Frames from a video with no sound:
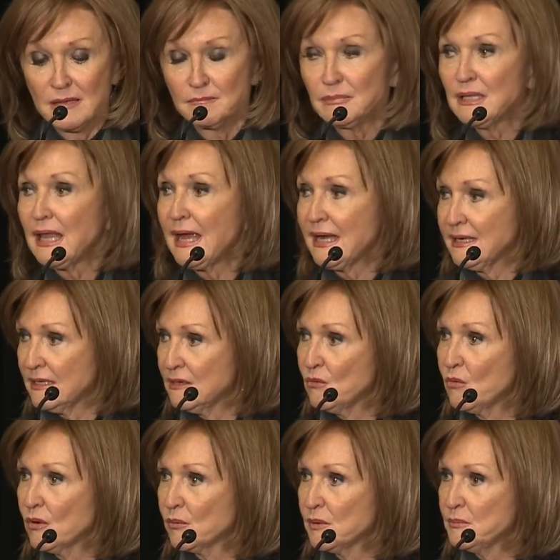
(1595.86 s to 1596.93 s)
planning,
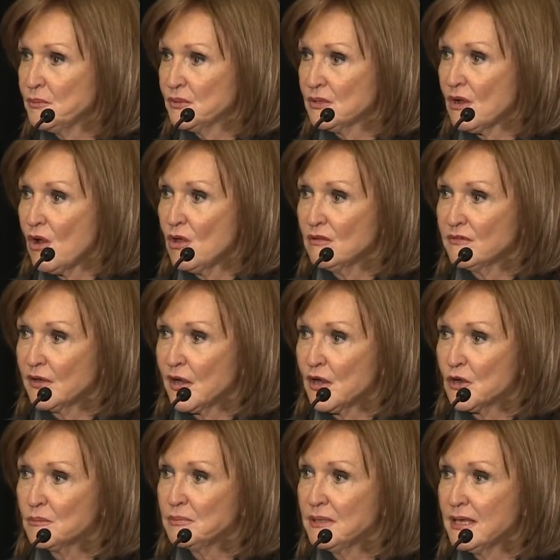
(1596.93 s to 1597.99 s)
where we put all of our
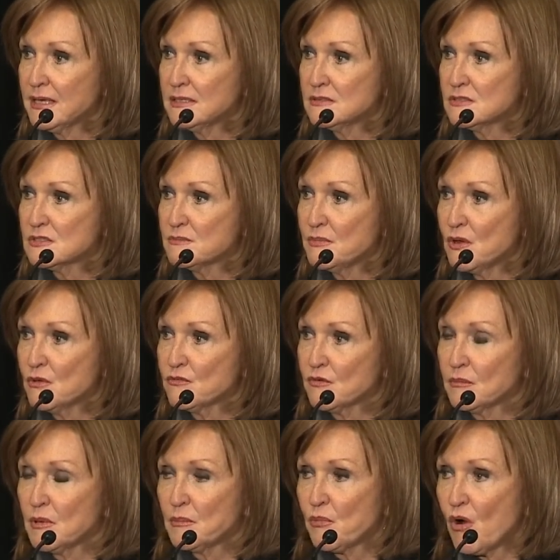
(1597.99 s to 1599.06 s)
airplanes, both
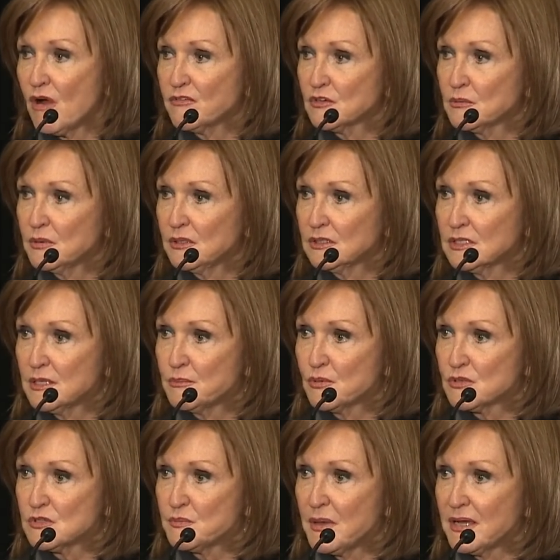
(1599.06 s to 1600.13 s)
from a profitability
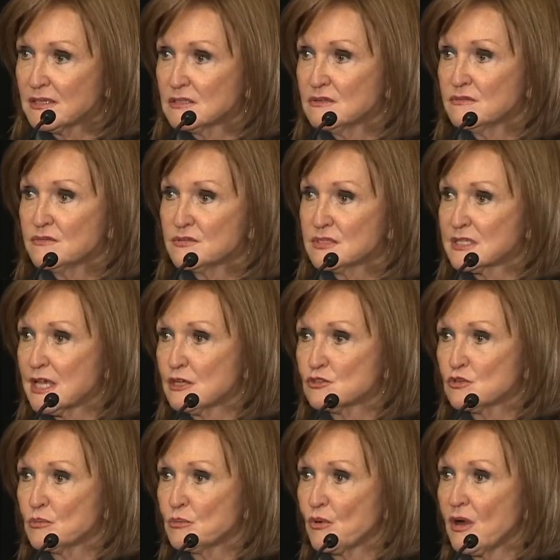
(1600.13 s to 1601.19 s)
perspective,
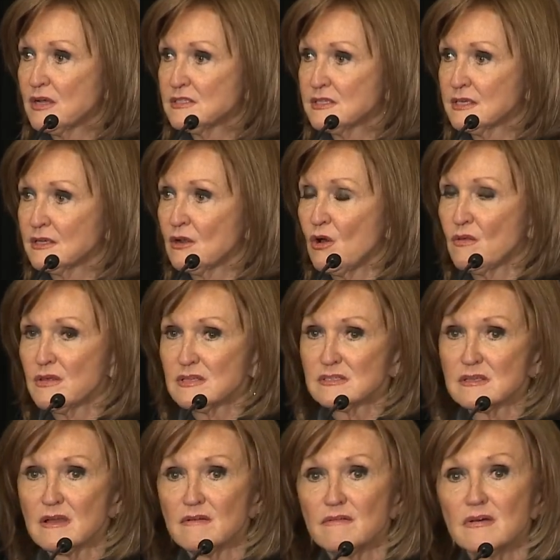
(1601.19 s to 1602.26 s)
schedule pricing, and all that
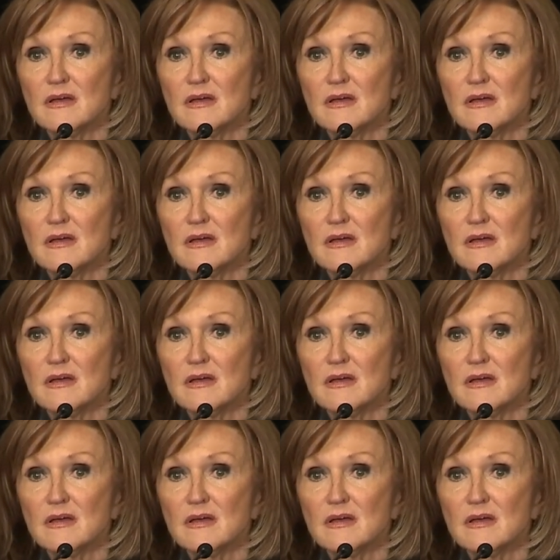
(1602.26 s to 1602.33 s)
stuff.